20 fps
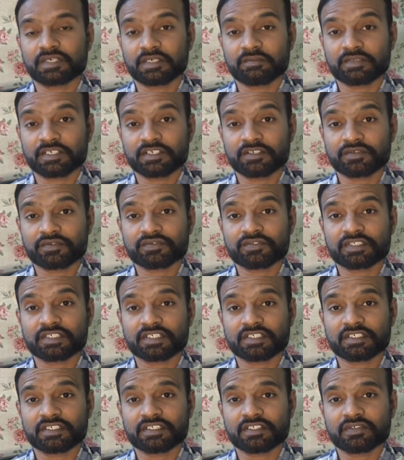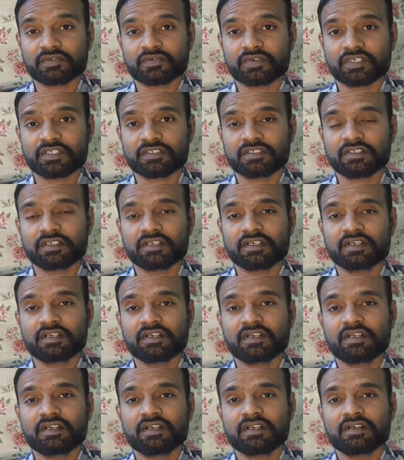primary to secondary coil
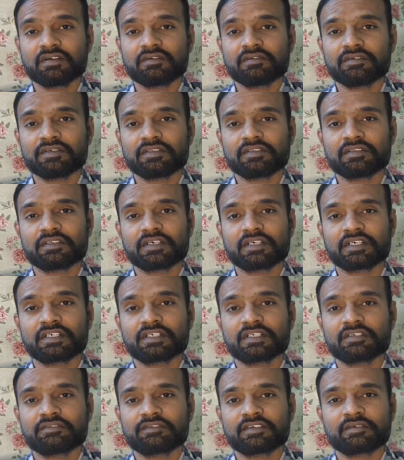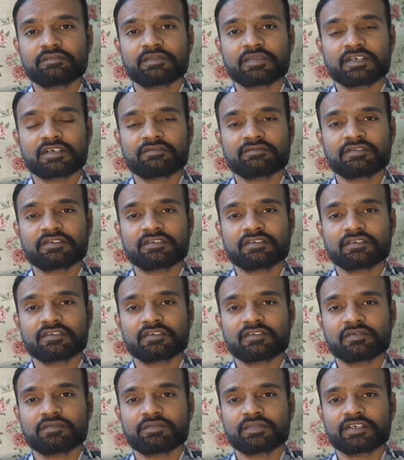with again different part of the
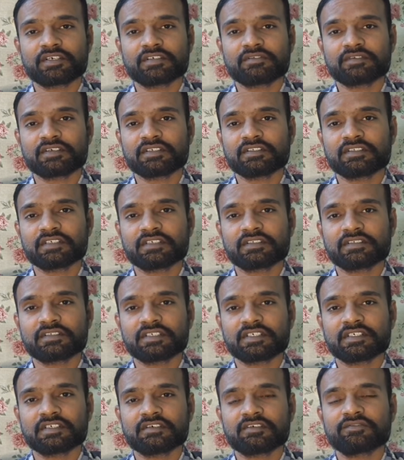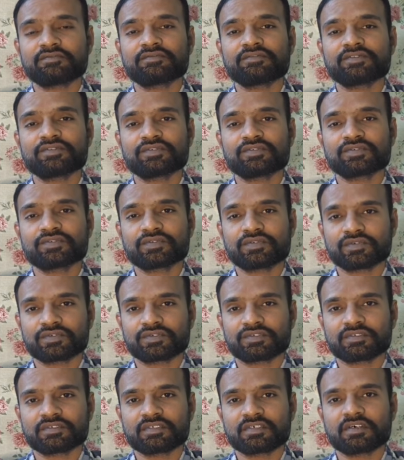component where there is a need of
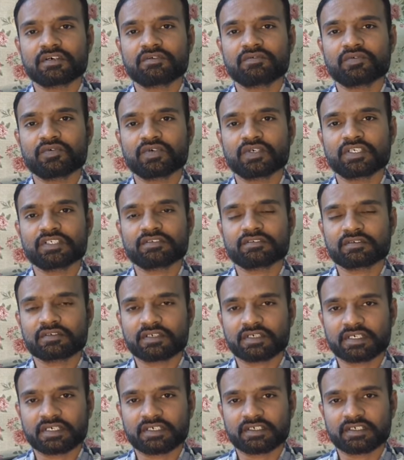source or voltage or